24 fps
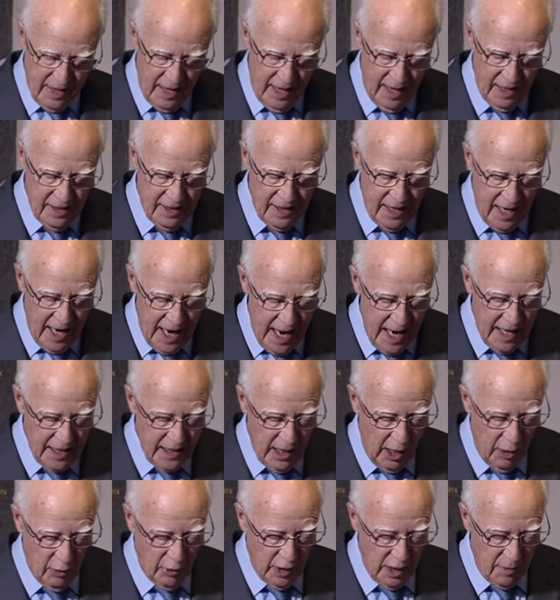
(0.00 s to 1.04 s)
and can
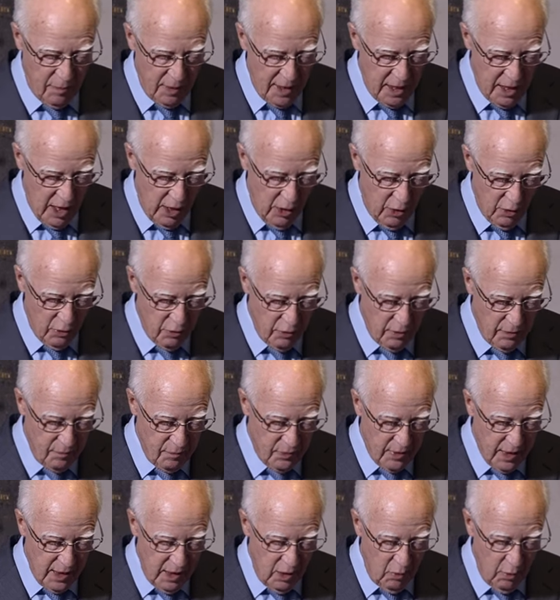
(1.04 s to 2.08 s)
only be
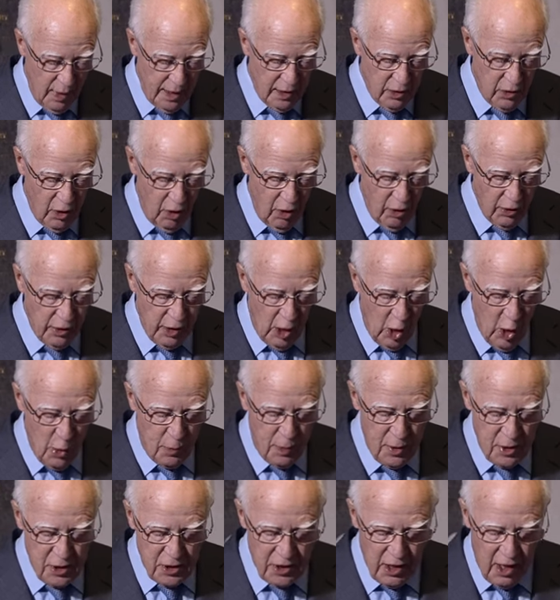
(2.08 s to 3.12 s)
known when God
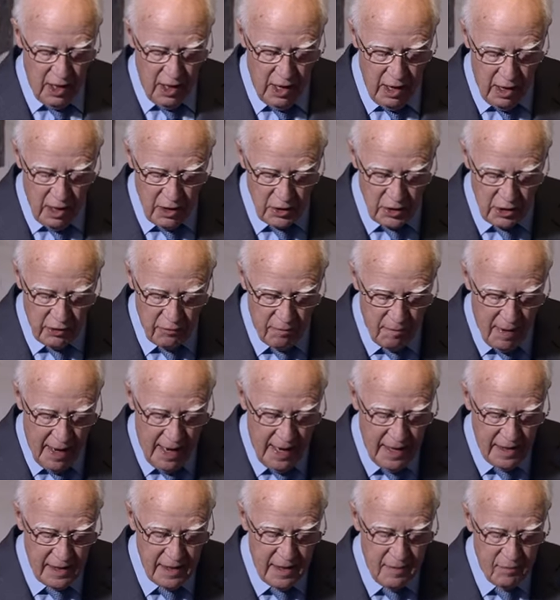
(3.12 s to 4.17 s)
opens the heart of
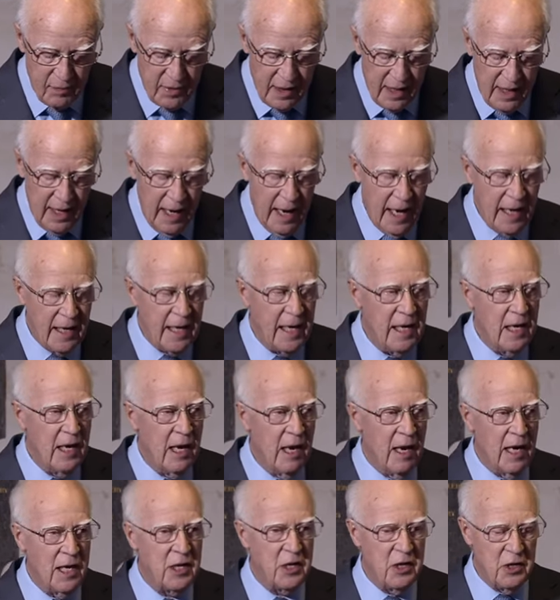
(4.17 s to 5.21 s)
man and
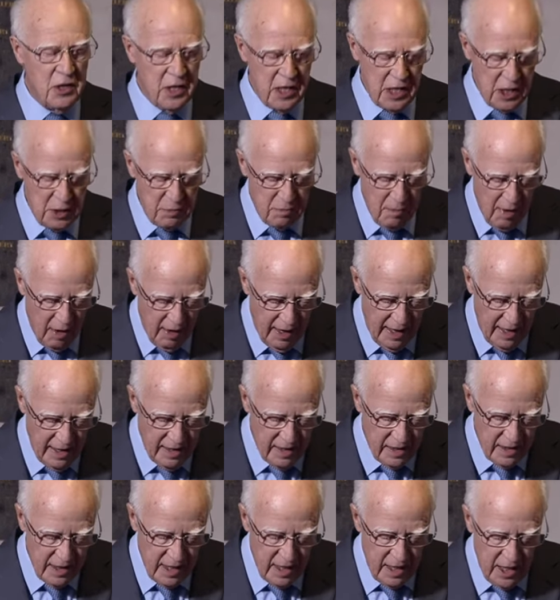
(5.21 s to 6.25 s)
enlightens his
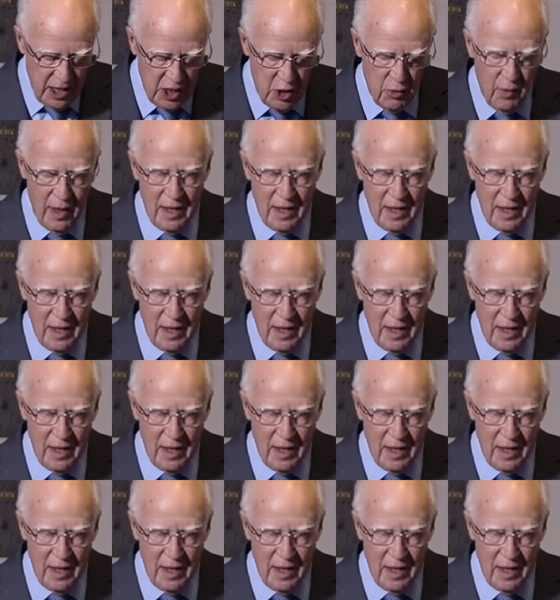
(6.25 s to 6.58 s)
mind to